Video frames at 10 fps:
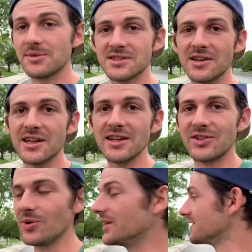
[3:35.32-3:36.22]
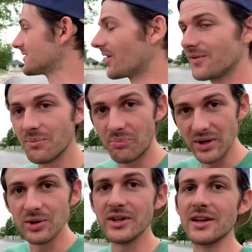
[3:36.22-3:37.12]
I'm just gonna get to it and start
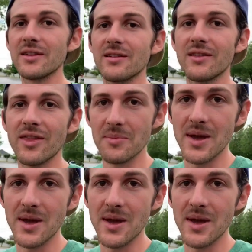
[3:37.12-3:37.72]
building the